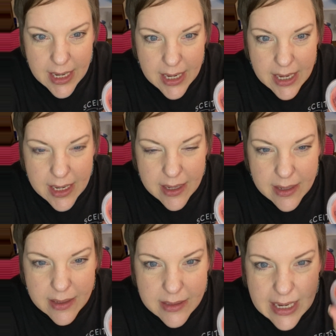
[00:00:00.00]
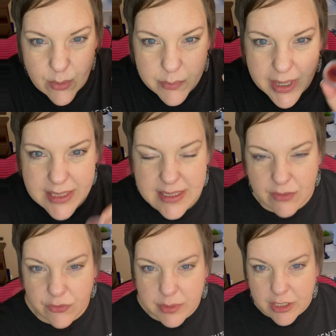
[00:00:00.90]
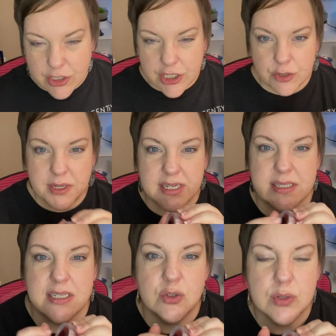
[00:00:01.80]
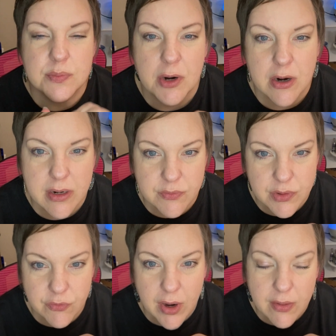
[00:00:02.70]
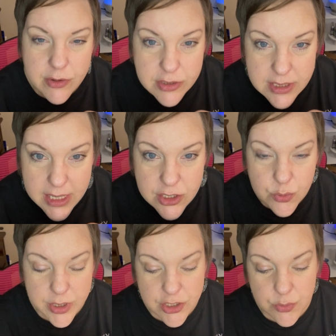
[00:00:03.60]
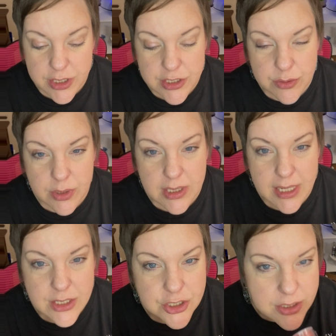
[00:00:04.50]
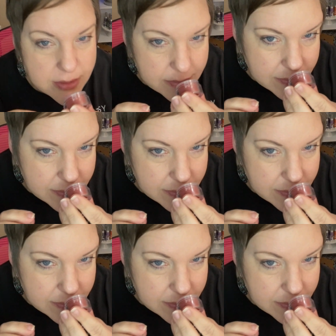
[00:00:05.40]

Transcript: And that one might sound familiar to you because this was part of the Father's Day 2022 collection.